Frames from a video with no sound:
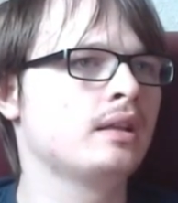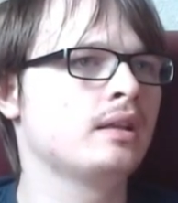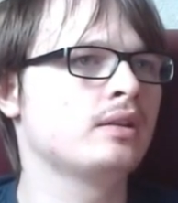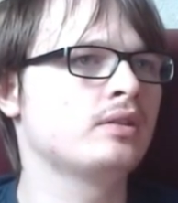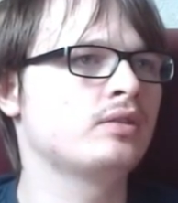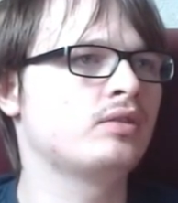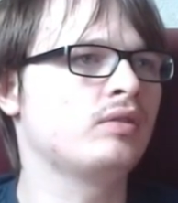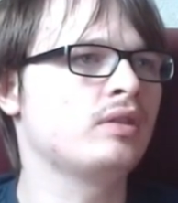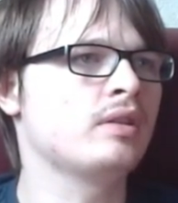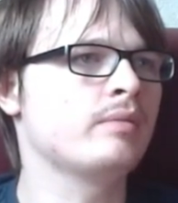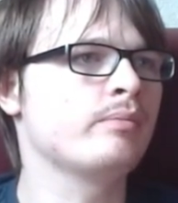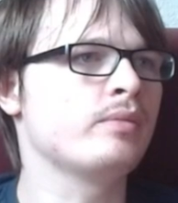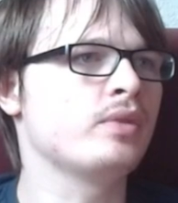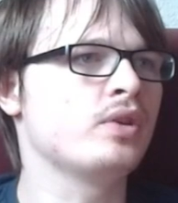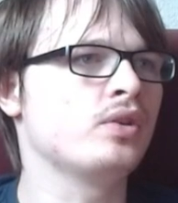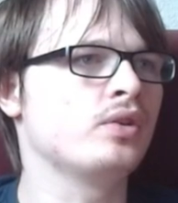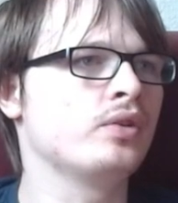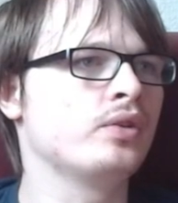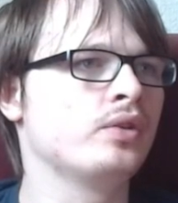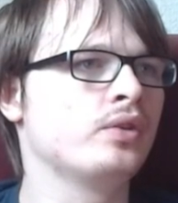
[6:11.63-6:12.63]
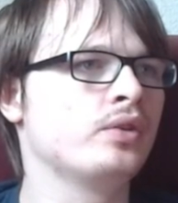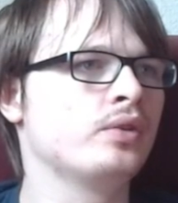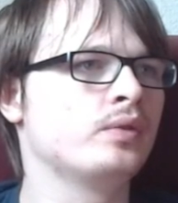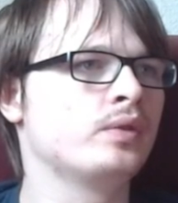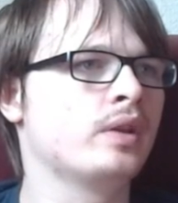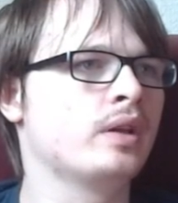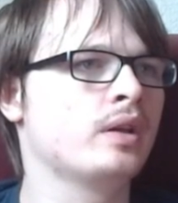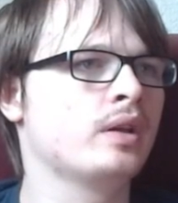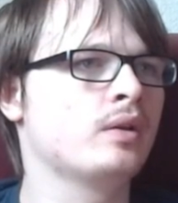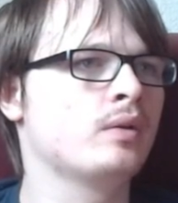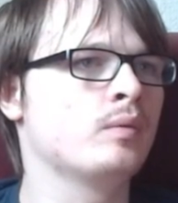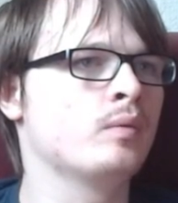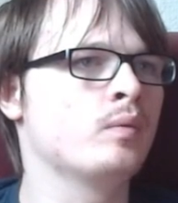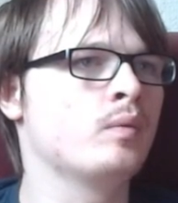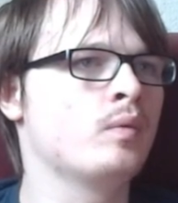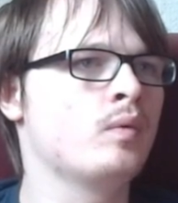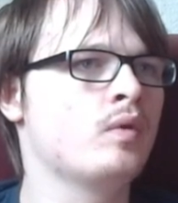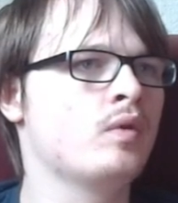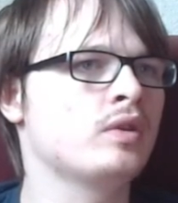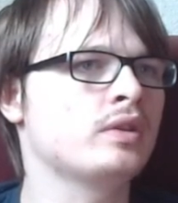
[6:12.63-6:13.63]
sun and moon,
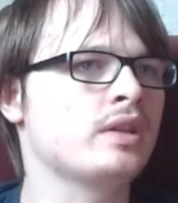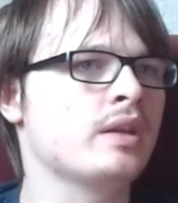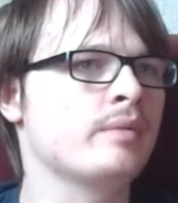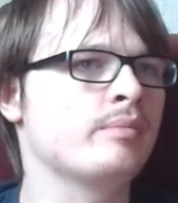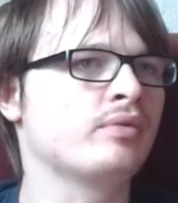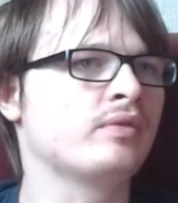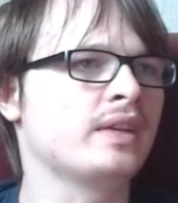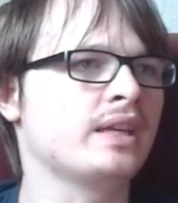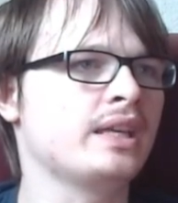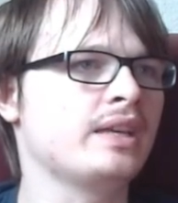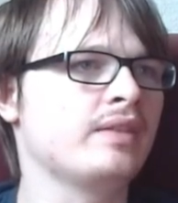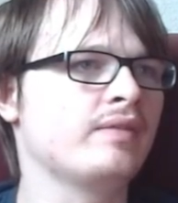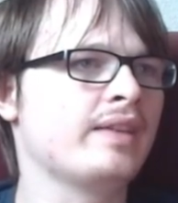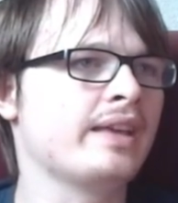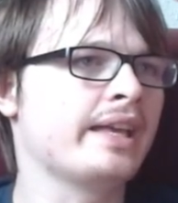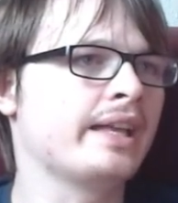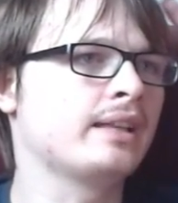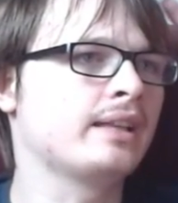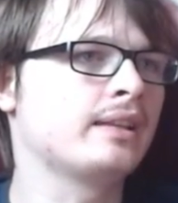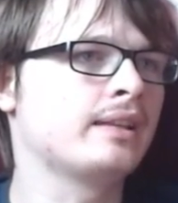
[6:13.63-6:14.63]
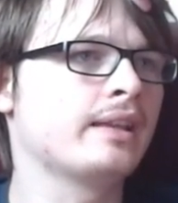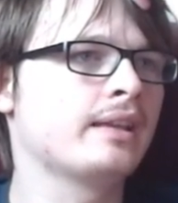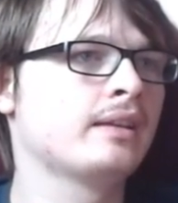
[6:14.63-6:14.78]
water breathing,